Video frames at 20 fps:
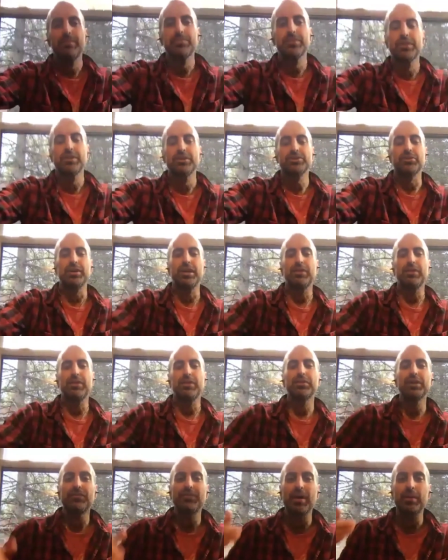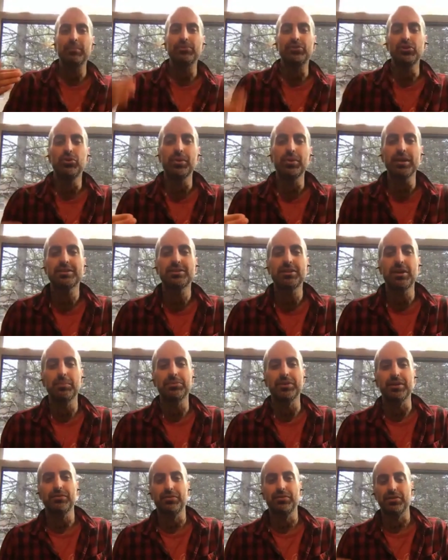So even if I'm doing something
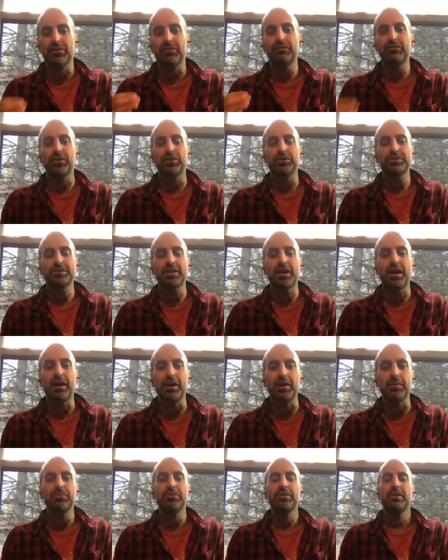for the first time,